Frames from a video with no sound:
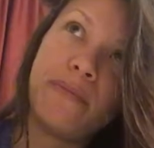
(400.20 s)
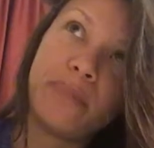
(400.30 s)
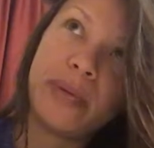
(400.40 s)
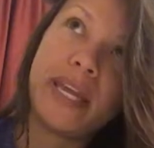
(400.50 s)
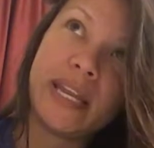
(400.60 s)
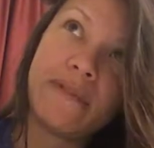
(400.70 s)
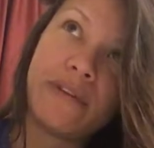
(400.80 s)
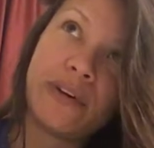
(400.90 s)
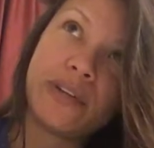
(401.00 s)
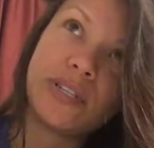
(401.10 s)
beginning
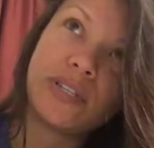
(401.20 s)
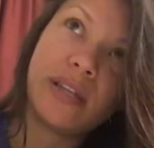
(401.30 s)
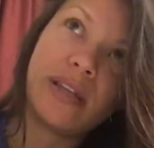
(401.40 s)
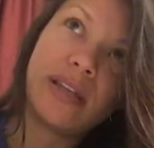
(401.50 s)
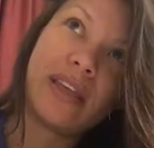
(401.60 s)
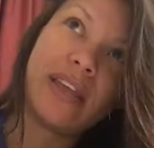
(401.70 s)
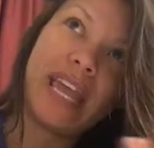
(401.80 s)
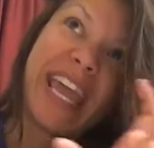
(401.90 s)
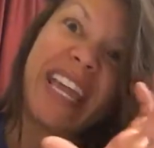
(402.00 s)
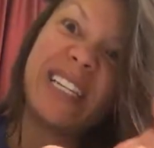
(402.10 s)
verse
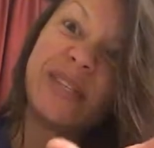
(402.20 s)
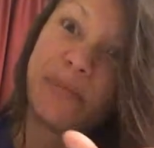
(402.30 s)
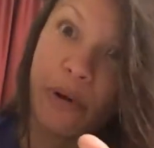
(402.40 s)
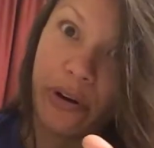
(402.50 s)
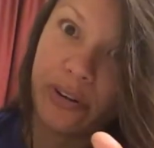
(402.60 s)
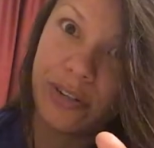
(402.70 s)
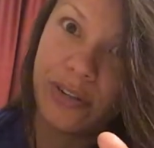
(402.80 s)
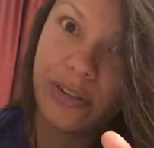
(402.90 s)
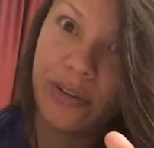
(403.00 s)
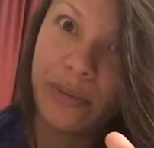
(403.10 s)
end part
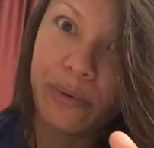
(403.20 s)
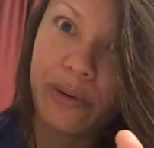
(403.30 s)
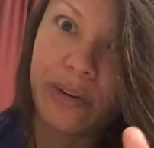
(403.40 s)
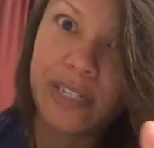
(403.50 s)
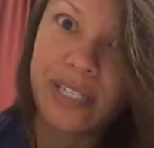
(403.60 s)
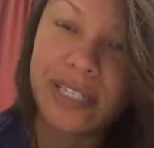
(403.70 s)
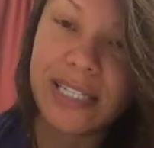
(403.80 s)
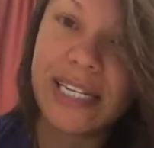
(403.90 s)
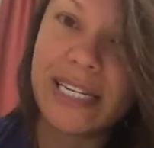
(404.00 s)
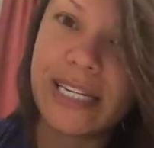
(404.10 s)
where it does the
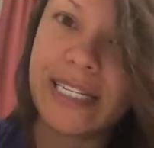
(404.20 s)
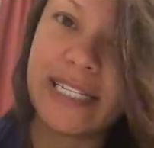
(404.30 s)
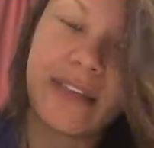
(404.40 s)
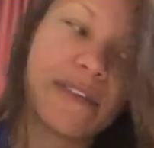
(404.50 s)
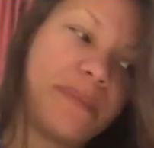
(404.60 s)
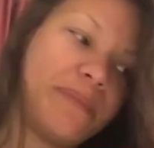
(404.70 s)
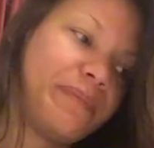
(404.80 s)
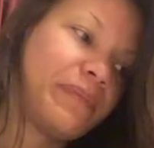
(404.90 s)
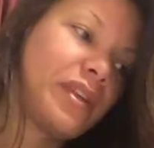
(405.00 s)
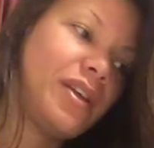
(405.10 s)
D to D7.
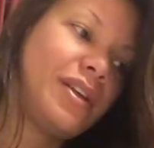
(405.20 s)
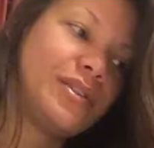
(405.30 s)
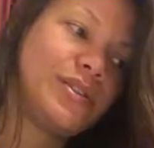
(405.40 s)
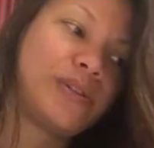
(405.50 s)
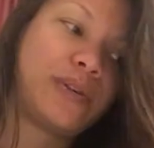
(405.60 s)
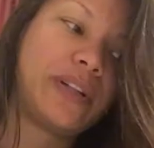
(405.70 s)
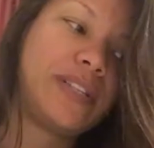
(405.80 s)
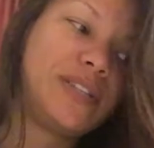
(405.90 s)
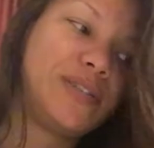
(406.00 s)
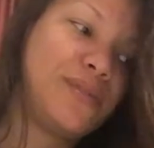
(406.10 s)
So
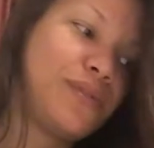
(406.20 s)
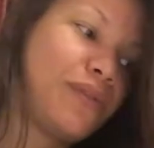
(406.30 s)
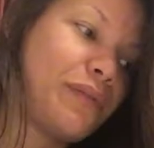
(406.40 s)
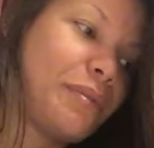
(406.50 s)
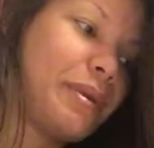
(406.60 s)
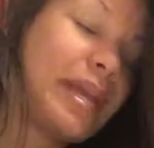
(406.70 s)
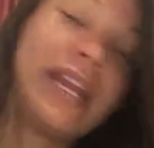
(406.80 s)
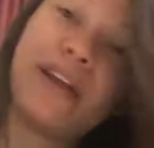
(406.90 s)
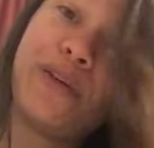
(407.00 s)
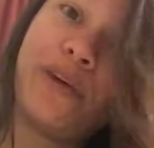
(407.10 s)
let's do from the
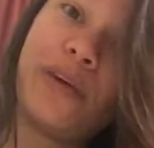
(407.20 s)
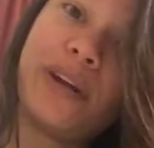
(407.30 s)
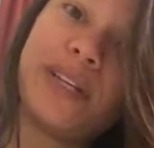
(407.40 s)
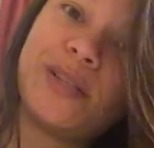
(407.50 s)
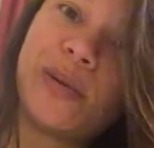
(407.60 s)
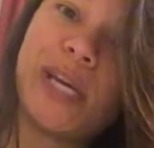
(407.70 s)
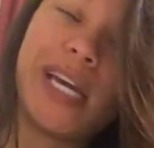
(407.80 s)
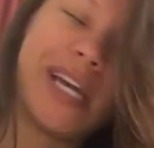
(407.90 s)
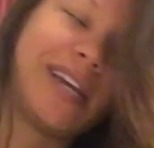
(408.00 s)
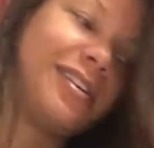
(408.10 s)
beginning of the chorus.
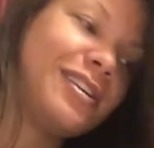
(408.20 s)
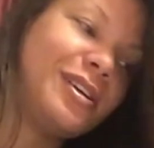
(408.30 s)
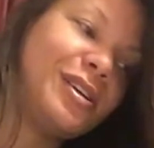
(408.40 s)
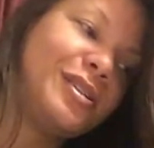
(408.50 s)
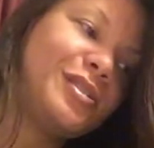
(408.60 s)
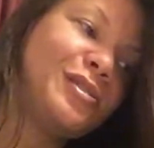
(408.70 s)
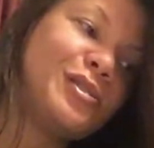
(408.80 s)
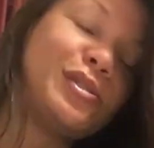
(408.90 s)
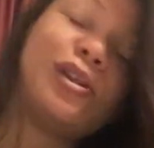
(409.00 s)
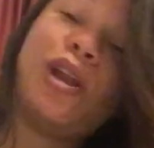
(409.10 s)
Okay,
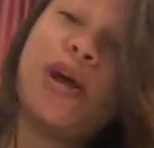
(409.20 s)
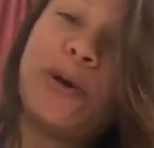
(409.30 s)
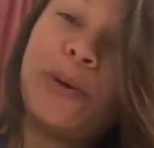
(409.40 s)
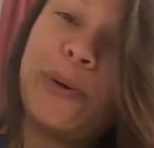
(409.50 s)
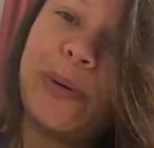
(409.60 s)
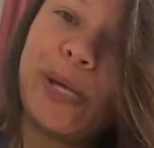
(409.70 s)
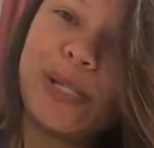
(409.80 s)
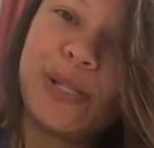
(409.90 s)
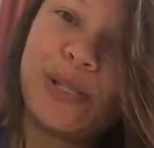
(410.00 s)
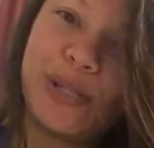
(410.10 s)
slow
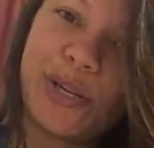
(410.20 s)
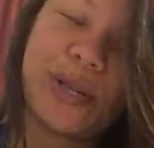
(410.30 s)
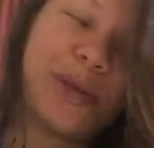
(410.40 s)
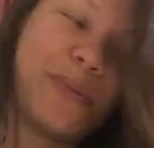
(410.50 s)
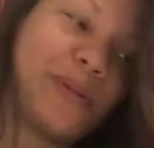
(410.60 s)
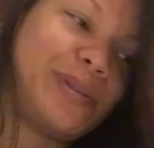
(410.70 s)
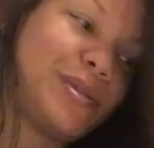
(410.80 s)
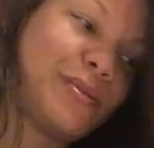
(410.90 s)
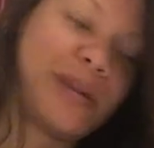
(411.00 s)
and steady wins the